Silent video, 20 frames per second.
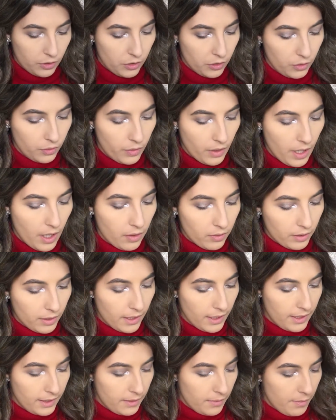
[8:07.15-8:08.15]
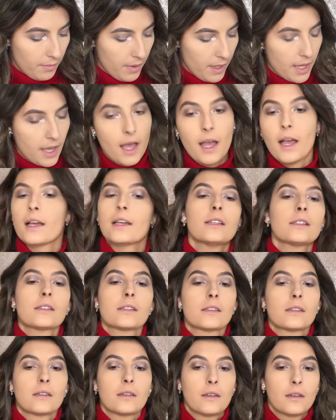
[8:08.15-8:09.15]
to outline my
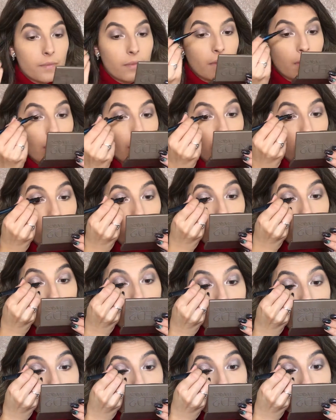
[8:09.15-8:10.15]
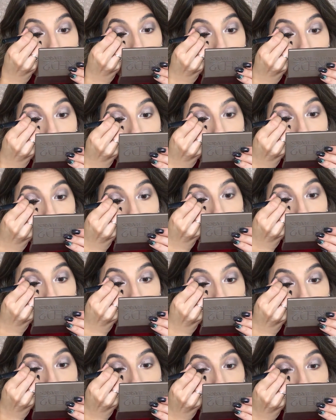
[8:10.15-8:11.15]
eyes. And I'm just gonna
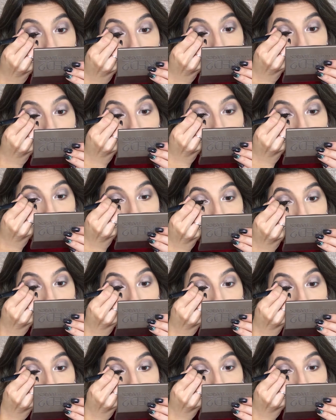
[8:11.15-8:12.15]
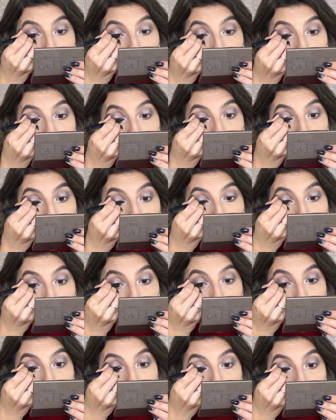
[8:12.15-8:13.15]
create a sharp
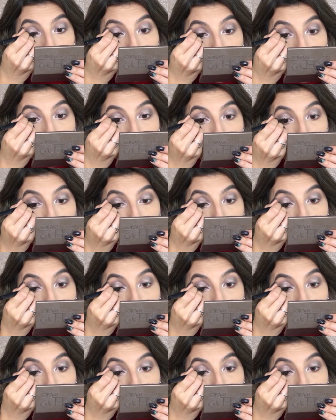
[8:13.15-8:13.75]
wing today.